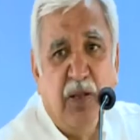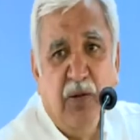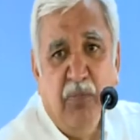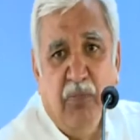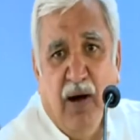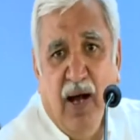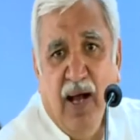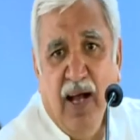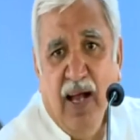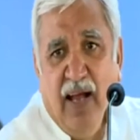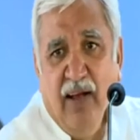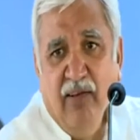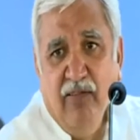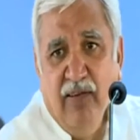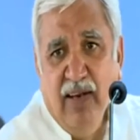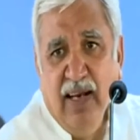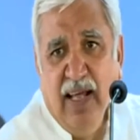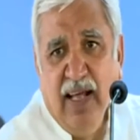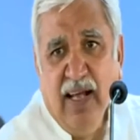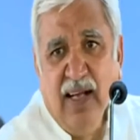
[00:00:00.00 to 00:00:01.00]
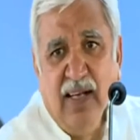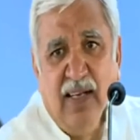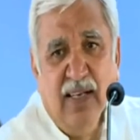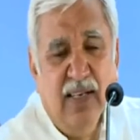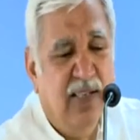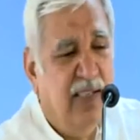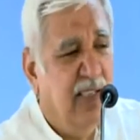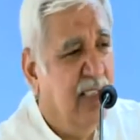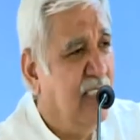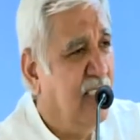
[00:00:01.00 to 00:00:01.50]
by winning
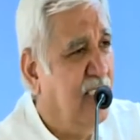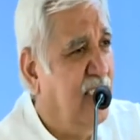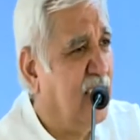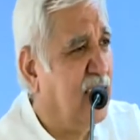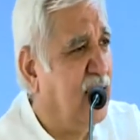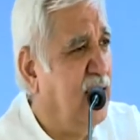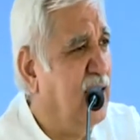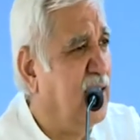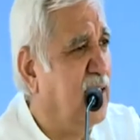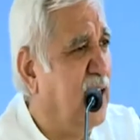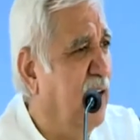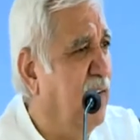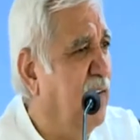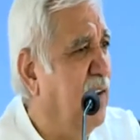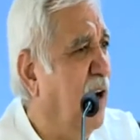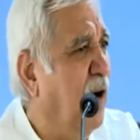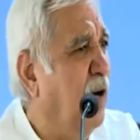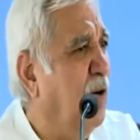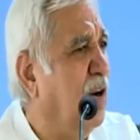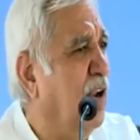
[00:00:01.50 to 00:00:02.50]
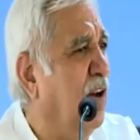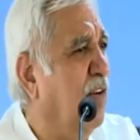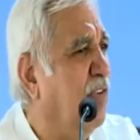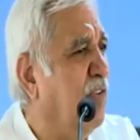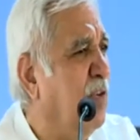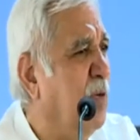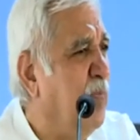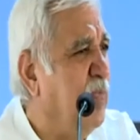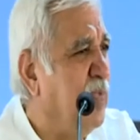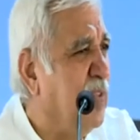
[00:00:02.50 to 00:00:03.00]
67 out of
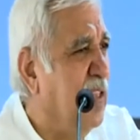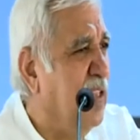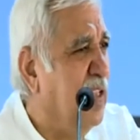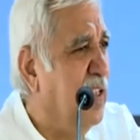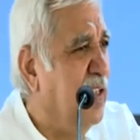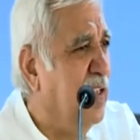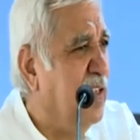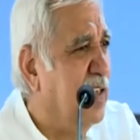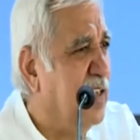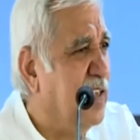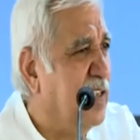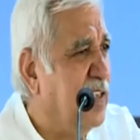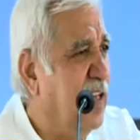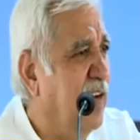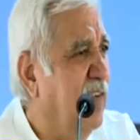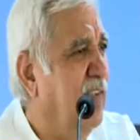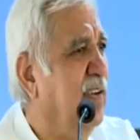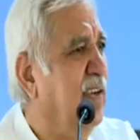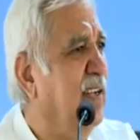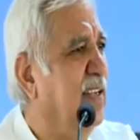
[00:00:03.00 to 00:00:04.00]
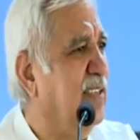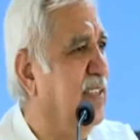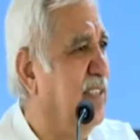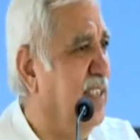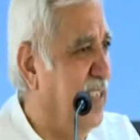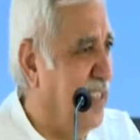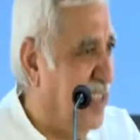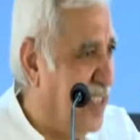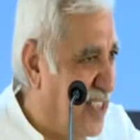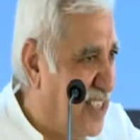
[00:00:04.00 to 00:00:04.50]
70
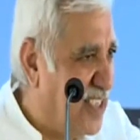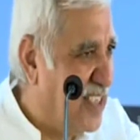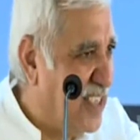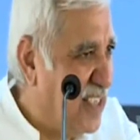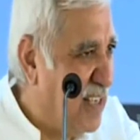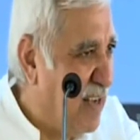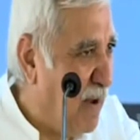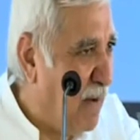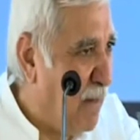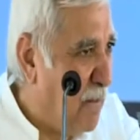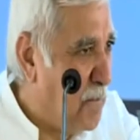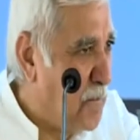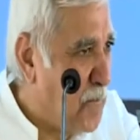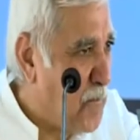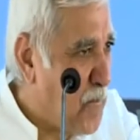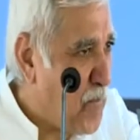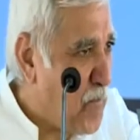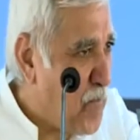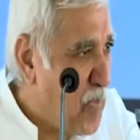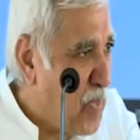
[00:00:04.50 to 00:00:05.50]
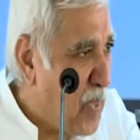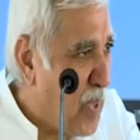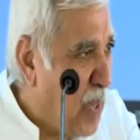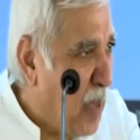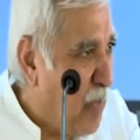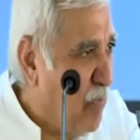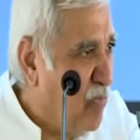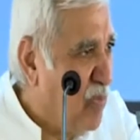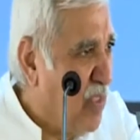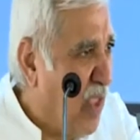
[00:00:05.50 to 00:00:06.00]
seats.
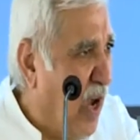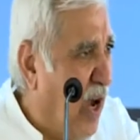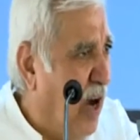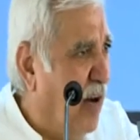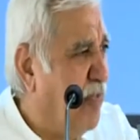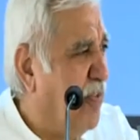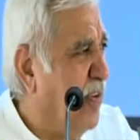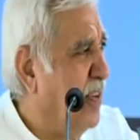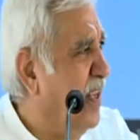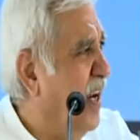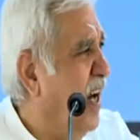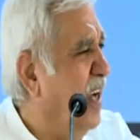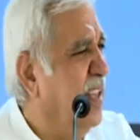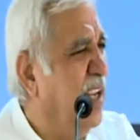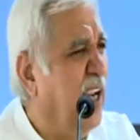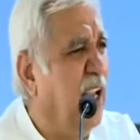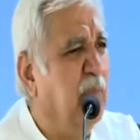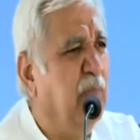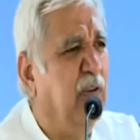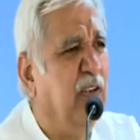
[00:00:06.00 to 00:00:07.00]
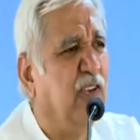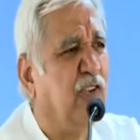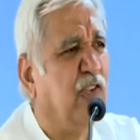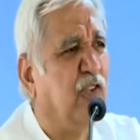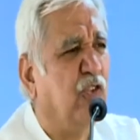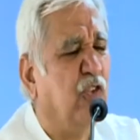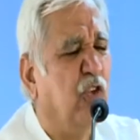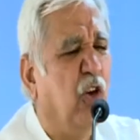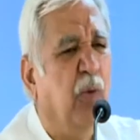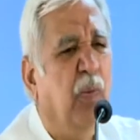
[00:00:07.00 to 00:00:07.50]
After that, there have been
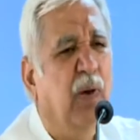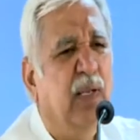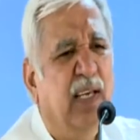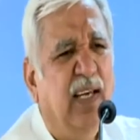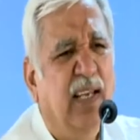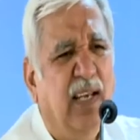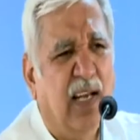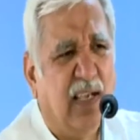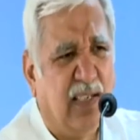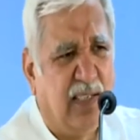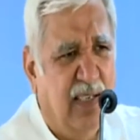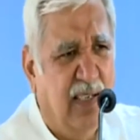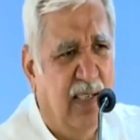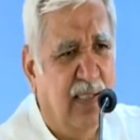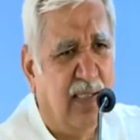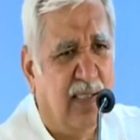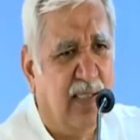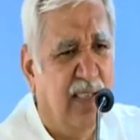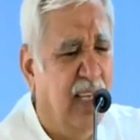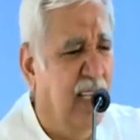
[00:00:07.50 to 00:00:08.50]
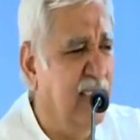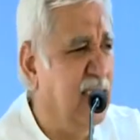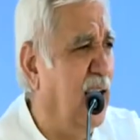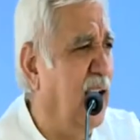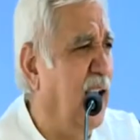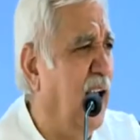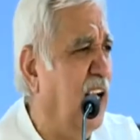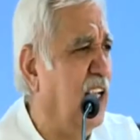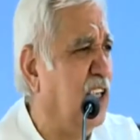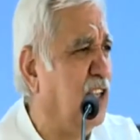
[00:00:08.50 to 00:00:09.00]
so many elections in the
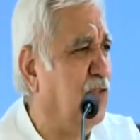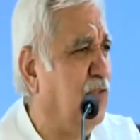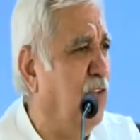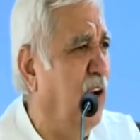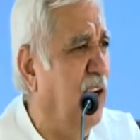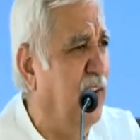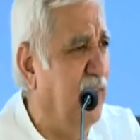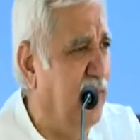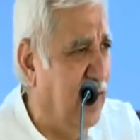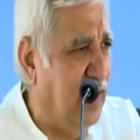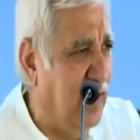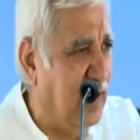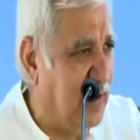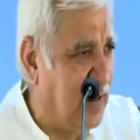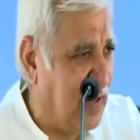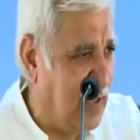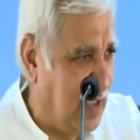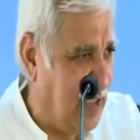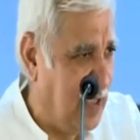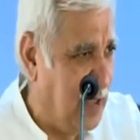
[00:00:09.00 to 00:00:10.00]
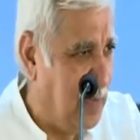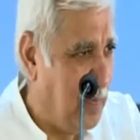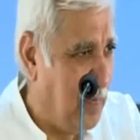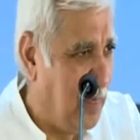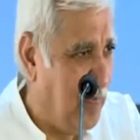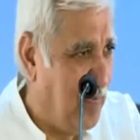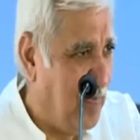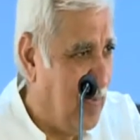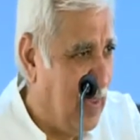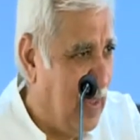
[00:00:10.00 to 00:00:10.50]
last 5 years.
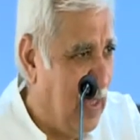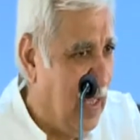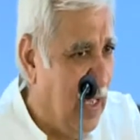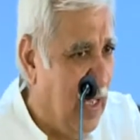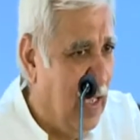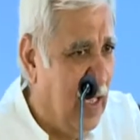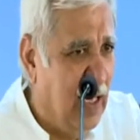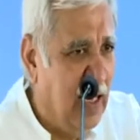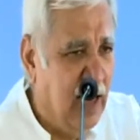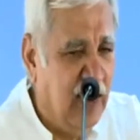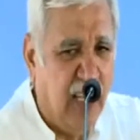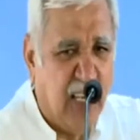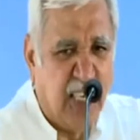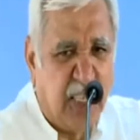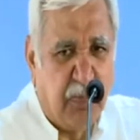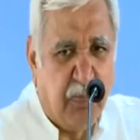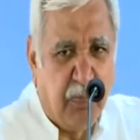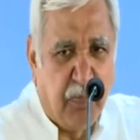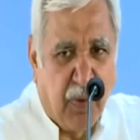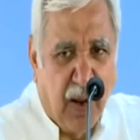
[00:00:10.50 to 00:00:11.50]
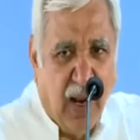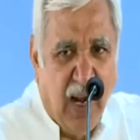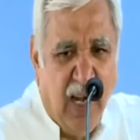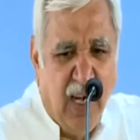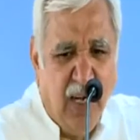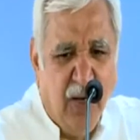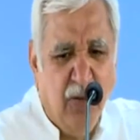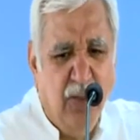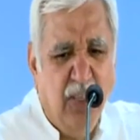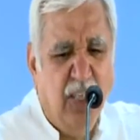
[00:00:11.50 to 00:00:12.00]
Just
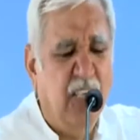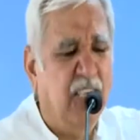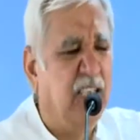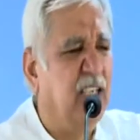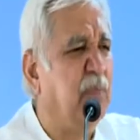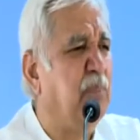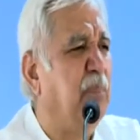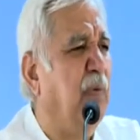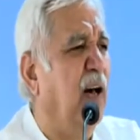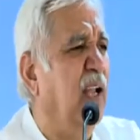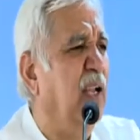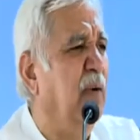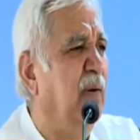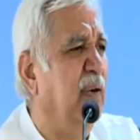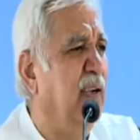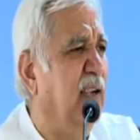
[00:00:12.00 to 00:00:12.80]
prior to these parliament